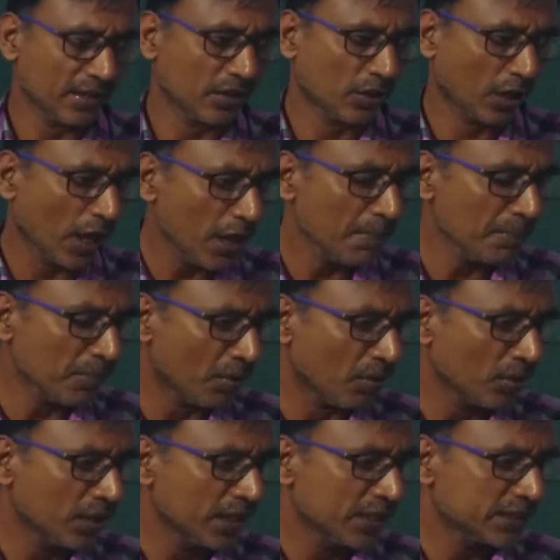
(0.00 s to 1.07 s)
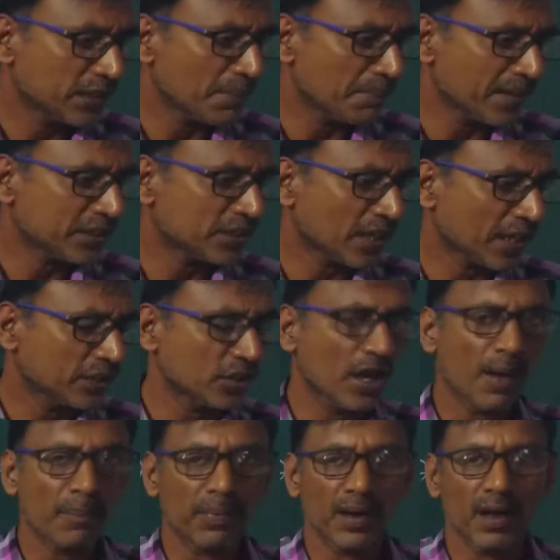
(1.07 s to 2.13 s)
rainbow is the best
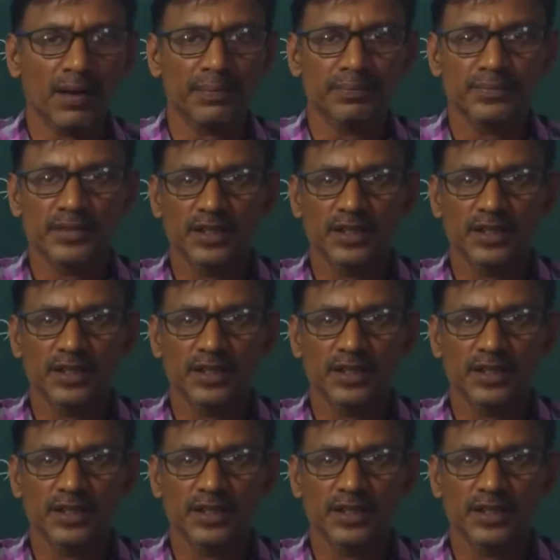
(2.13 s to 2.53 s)
example of